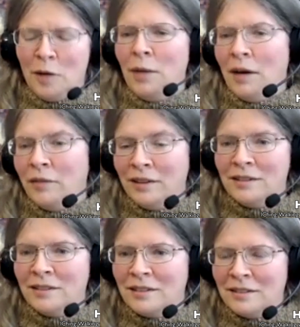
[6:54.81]
above it
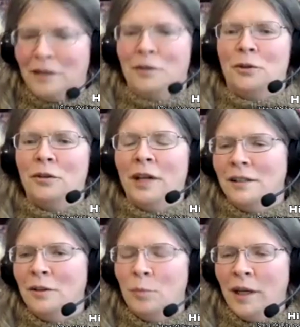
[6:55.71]
that's you know
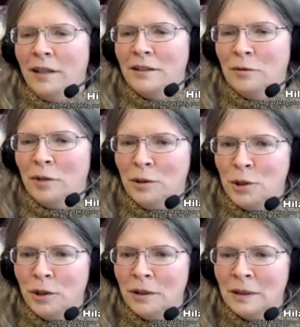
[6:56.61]
created by its
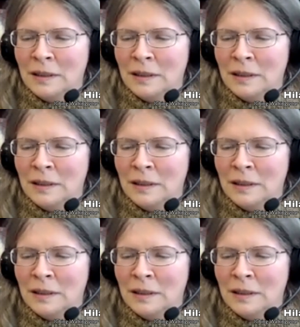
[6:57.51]
erosion.